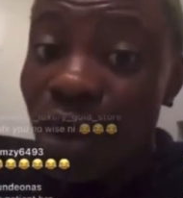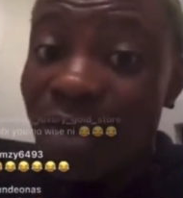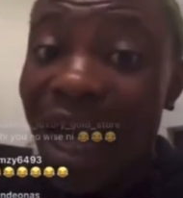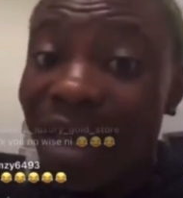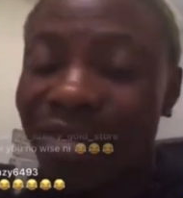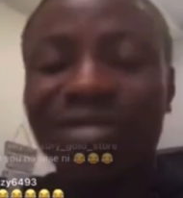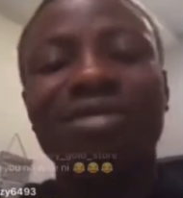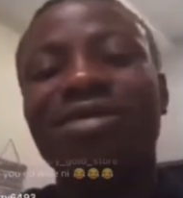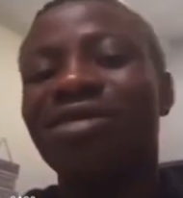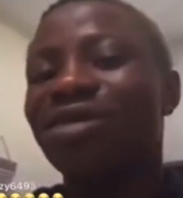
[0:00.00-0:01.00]
good though.
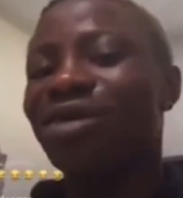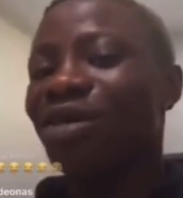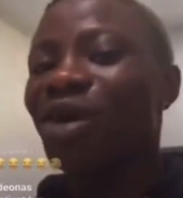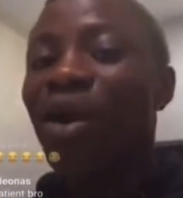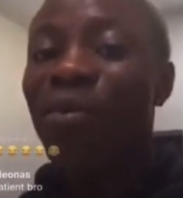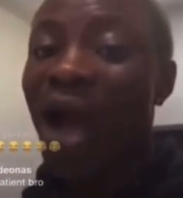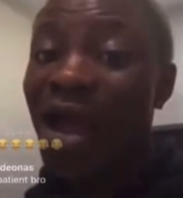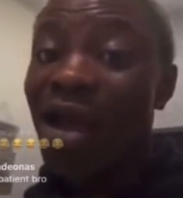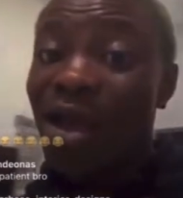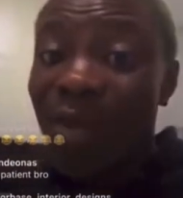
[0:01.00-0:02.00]

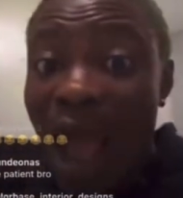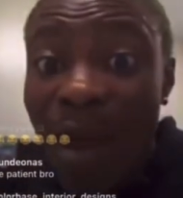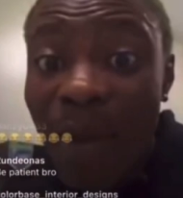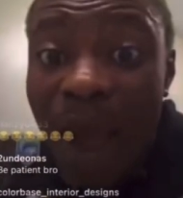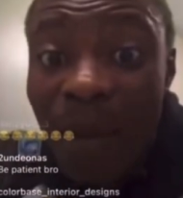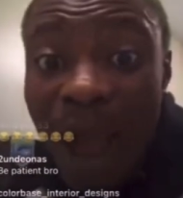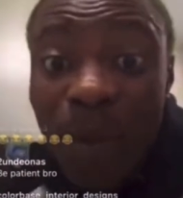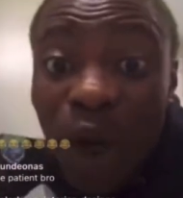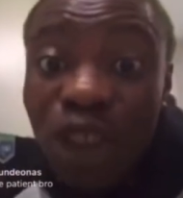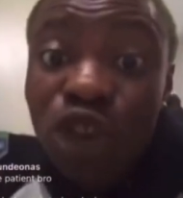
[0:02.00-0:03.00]

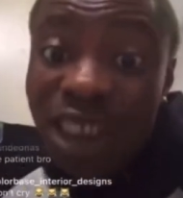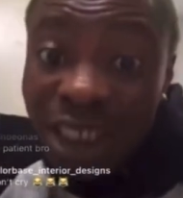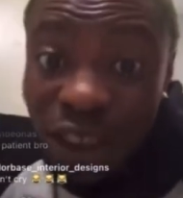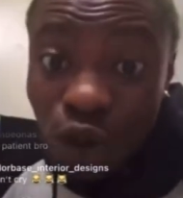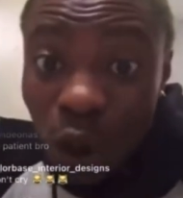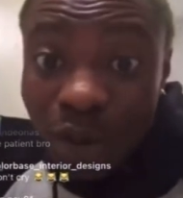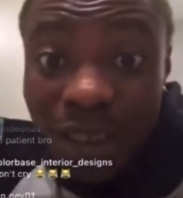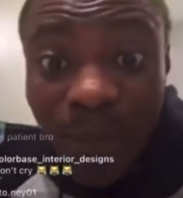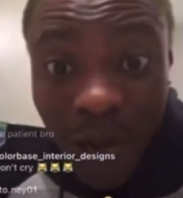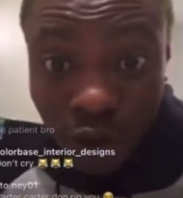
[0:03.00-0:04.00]
My boss did
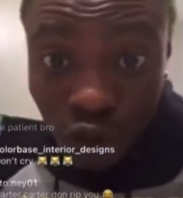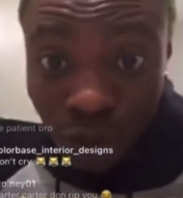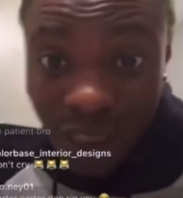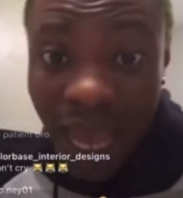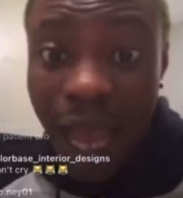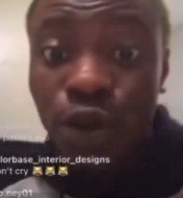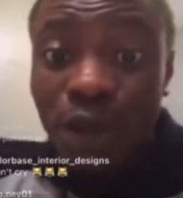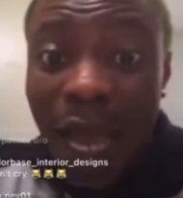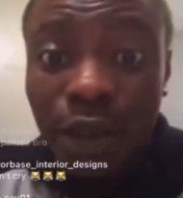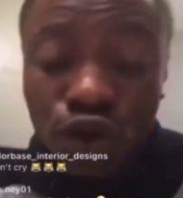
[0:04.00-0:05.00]
something bad to me,
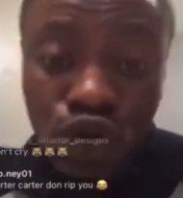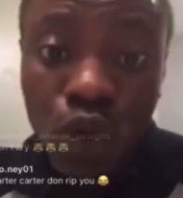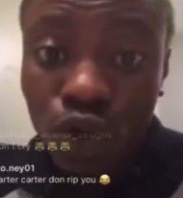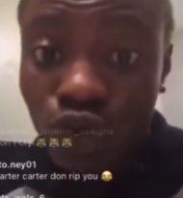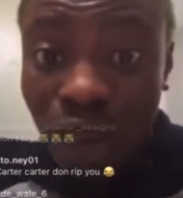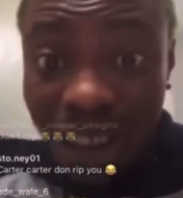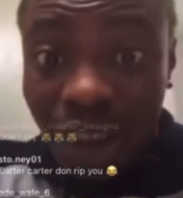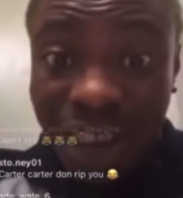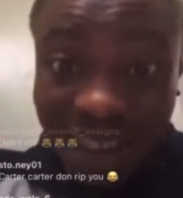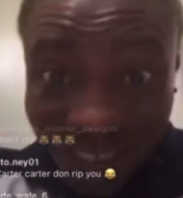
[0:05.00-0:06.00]
and you guys too want to
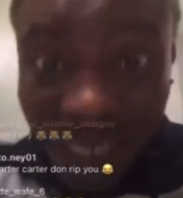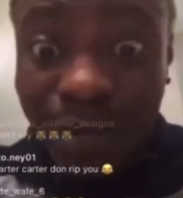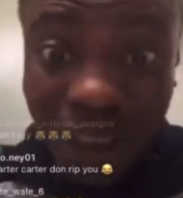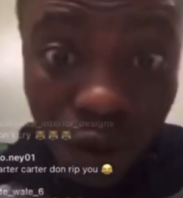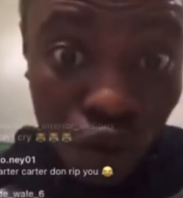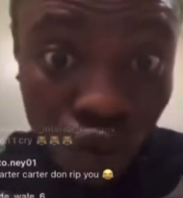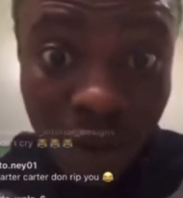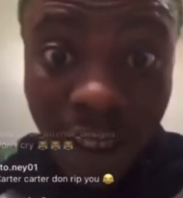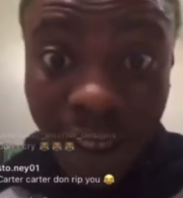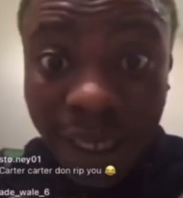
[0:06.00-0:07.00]
do same thing
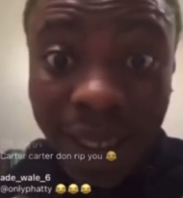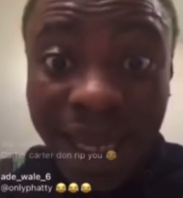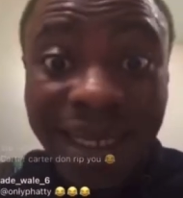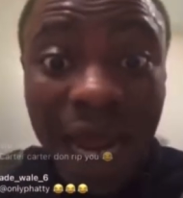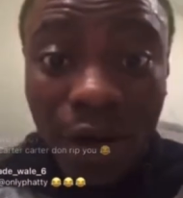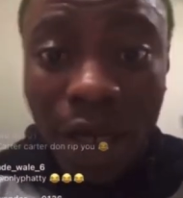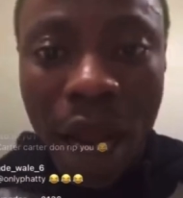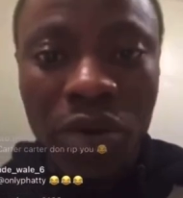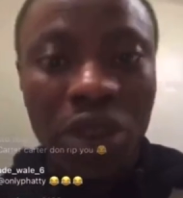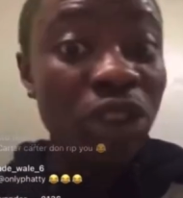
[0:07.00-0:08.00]
to me again in
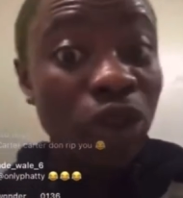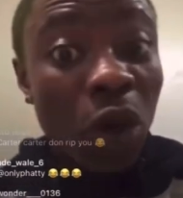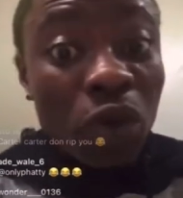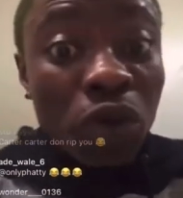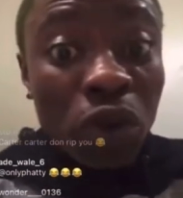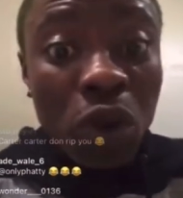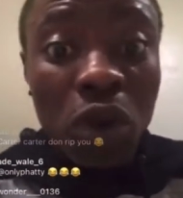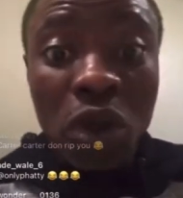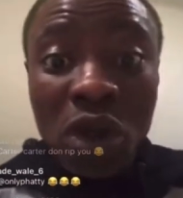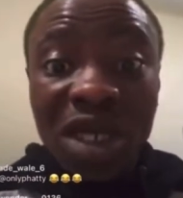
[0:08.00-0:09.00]
another way. It's not
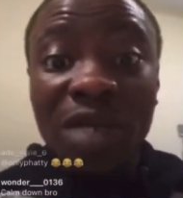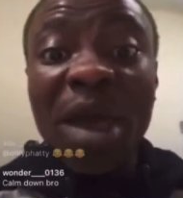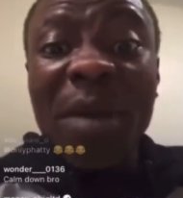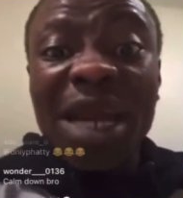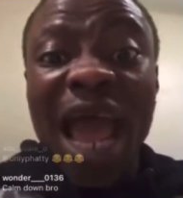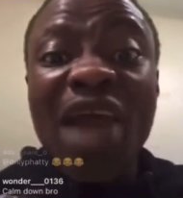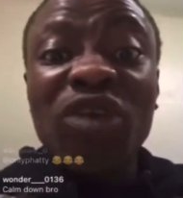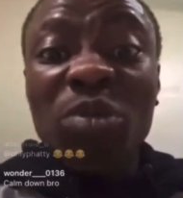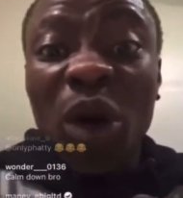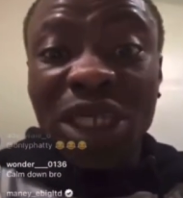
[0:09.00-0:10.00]
good though. Remember
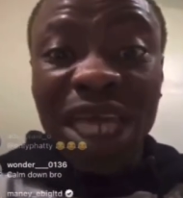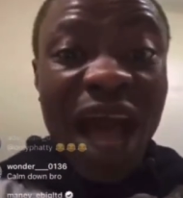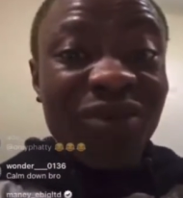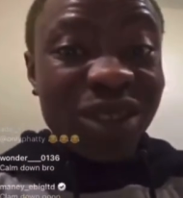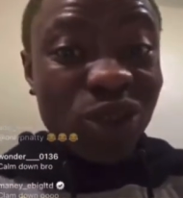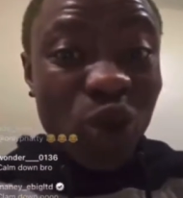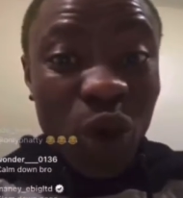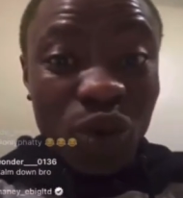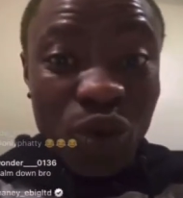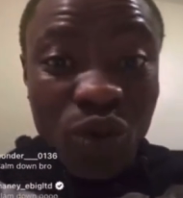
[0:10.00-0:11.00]
that everybody have
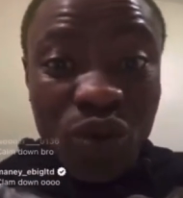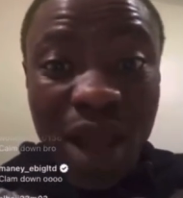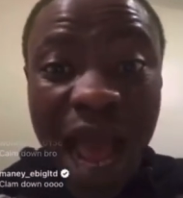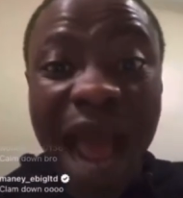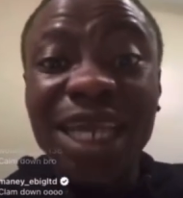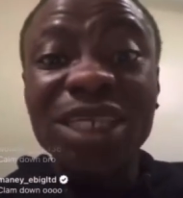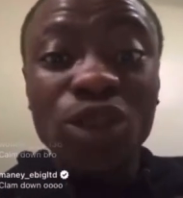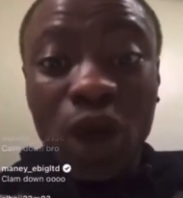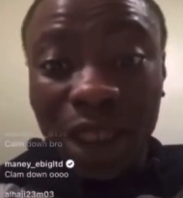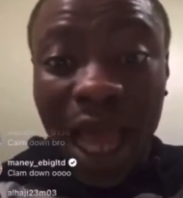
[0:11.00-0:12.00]
his son
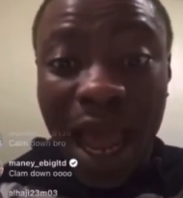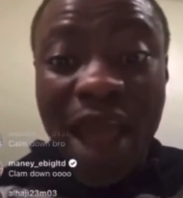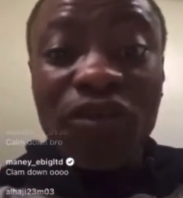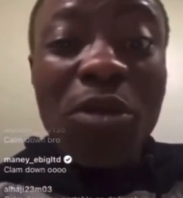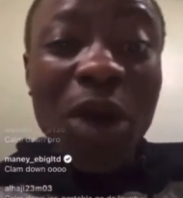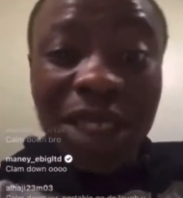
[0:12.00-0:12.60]
and his daughter.